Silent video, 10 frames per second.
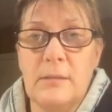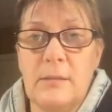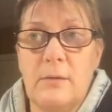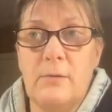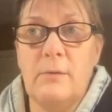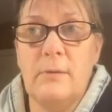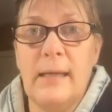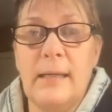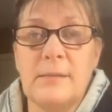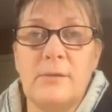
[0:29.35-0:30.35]
So
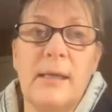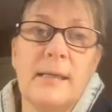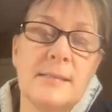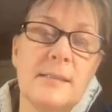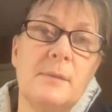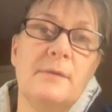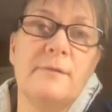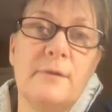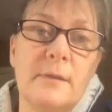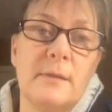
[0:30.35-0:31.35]
I guess you can't see me
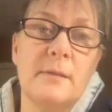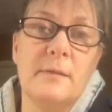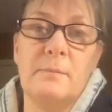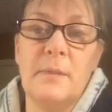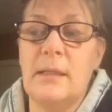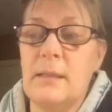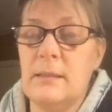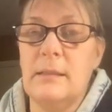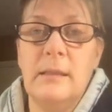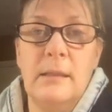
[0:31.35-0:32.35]
for the
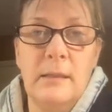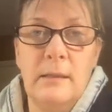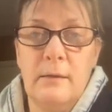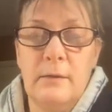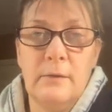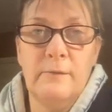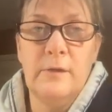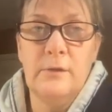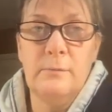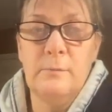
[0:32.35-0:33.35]
minute or a
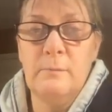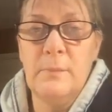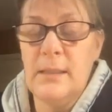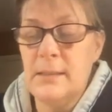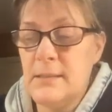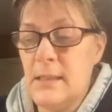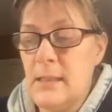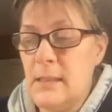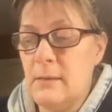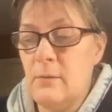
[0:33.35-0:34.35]
few minutes that
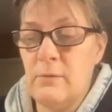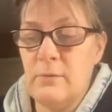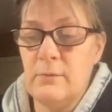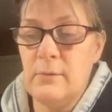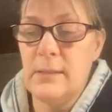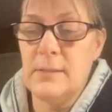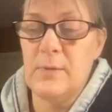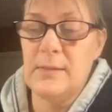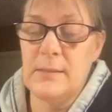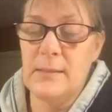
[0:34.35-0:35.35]
I go through this
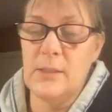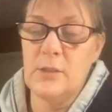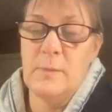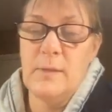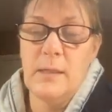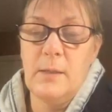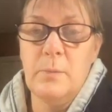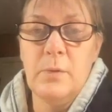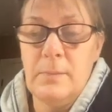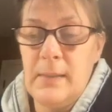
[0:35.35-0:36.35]
presentation, but then I'll
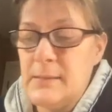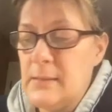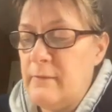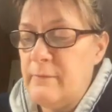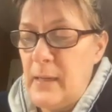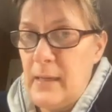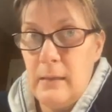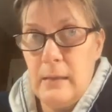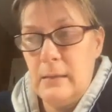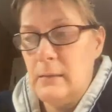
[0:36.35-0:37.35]
put myself
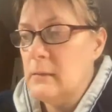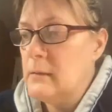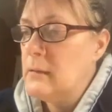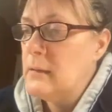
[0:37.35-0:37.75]
back on.